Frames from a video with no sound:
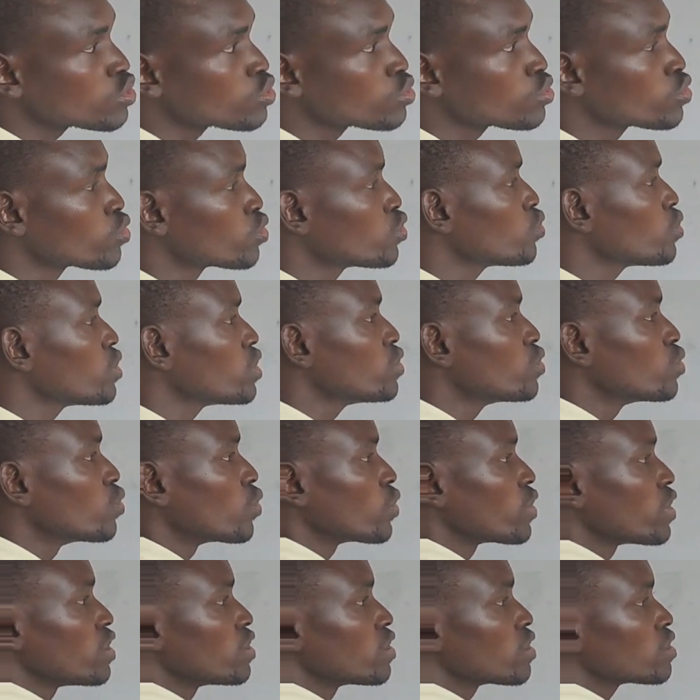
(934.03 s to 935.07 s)
should we do?
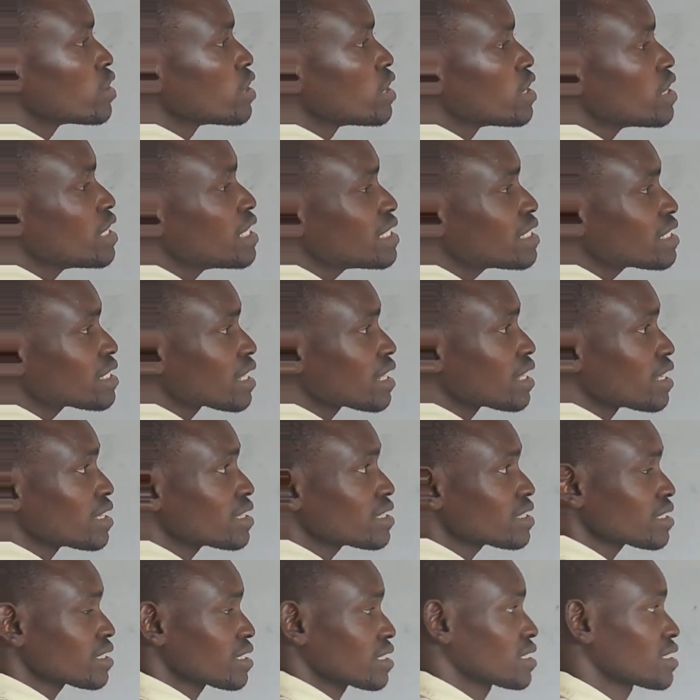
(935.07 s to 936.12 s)
In this
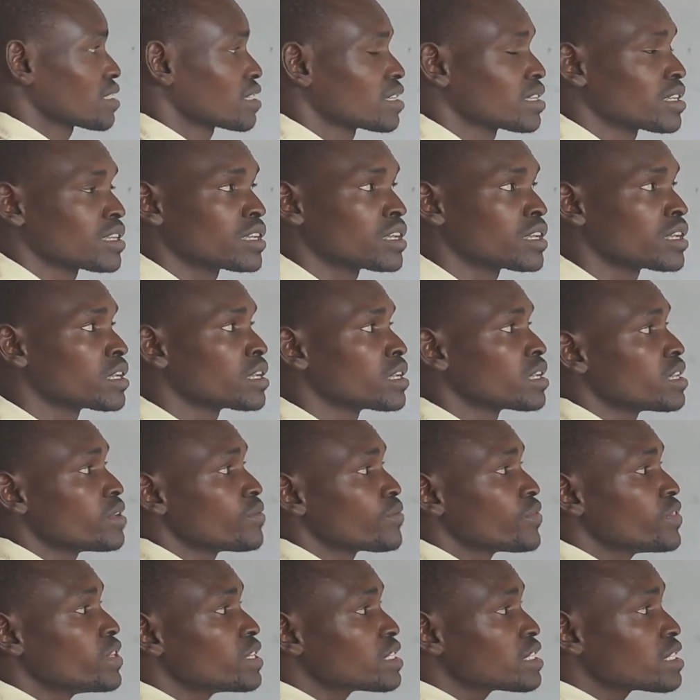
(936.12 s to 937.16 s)
case,
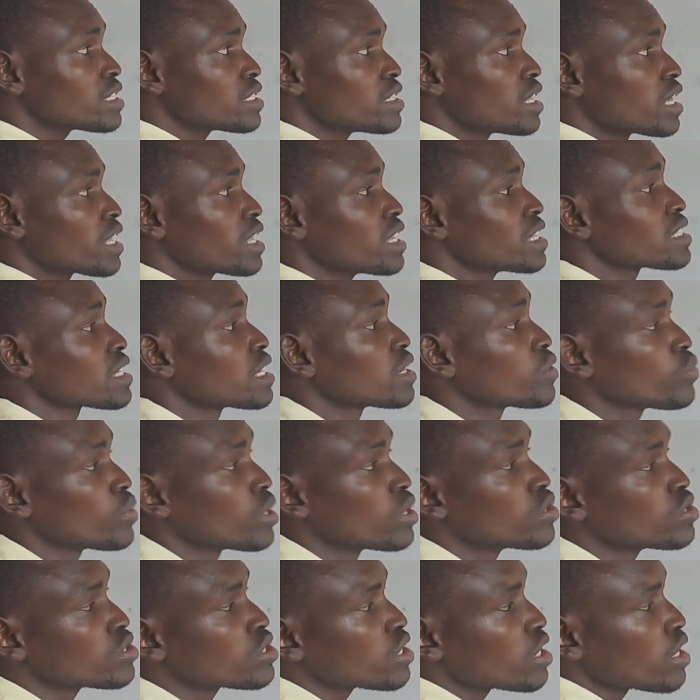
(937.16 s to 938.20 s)
if this is the case and we
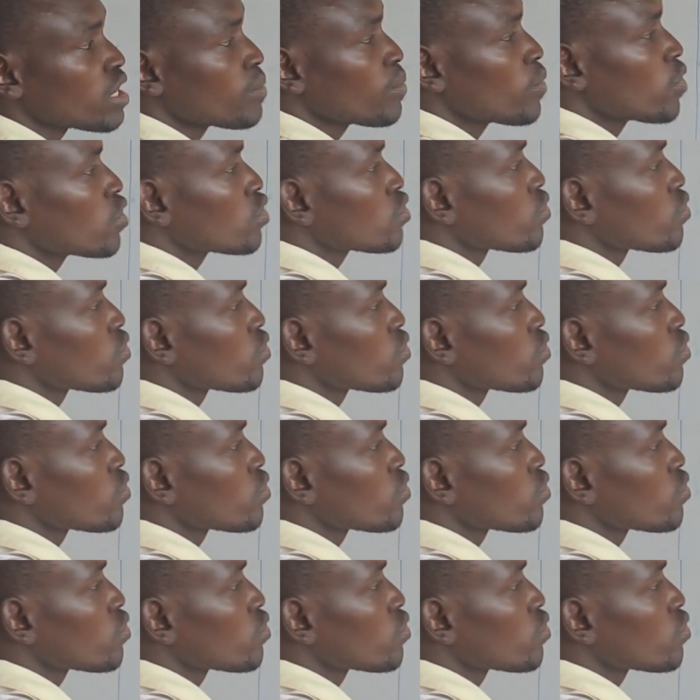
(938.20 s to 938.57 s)
are not able